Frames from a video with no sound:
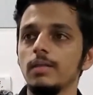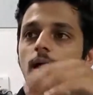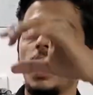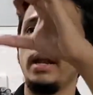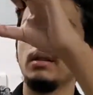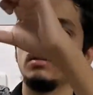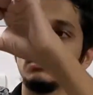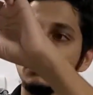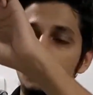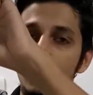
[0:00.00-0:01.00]
The height
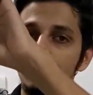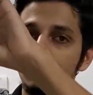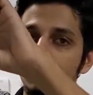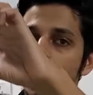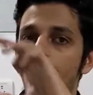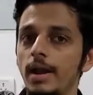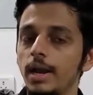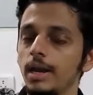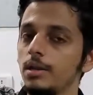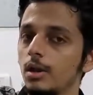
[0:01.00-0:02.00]
is less
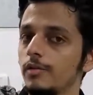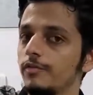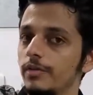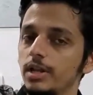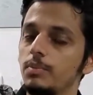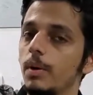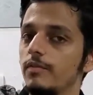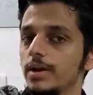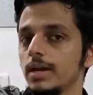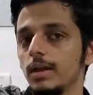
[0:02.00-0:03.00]
and it sort of fits
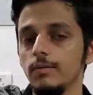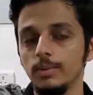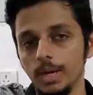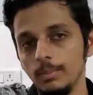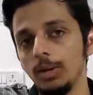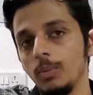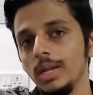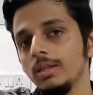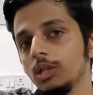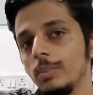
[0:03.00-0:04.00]
perfectly in
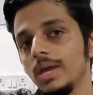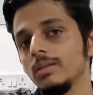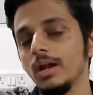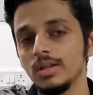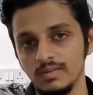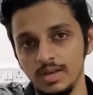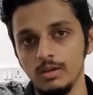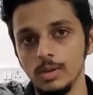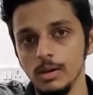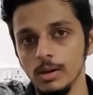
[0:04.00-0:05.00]
between the space that is
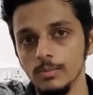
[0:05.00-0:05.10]
available.